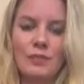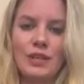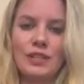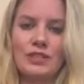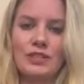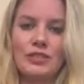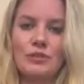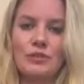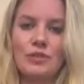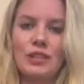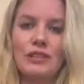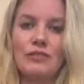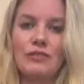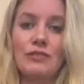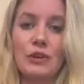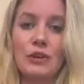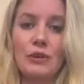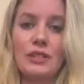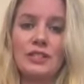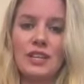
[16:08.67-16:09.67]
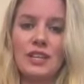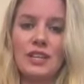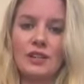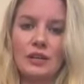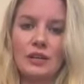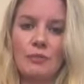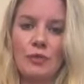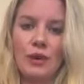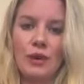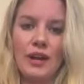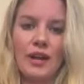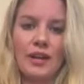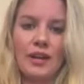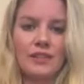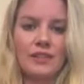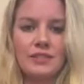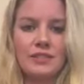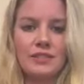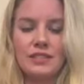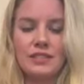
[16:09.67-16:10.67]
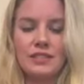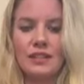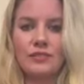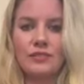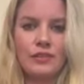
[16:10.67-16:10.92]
because you're really focusing on your breath instead of